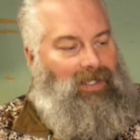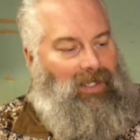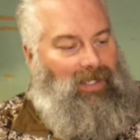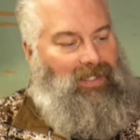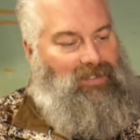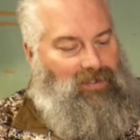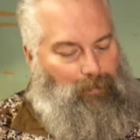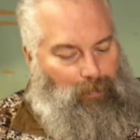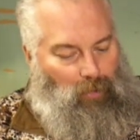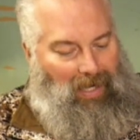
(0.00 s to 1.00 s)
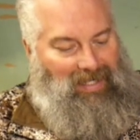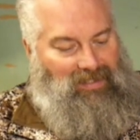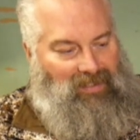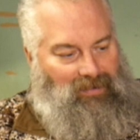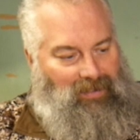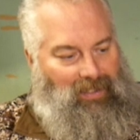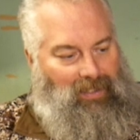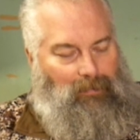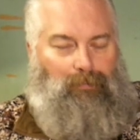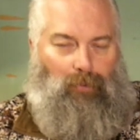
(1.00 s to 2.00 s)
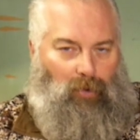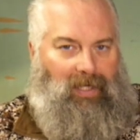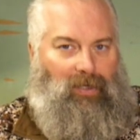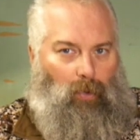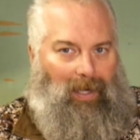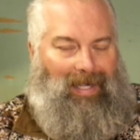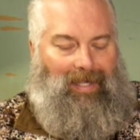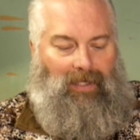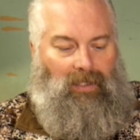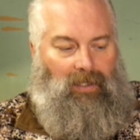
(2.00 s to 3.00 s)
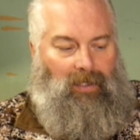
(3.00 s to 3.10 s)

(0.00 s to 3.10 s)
It's surprisingly pretty quiet.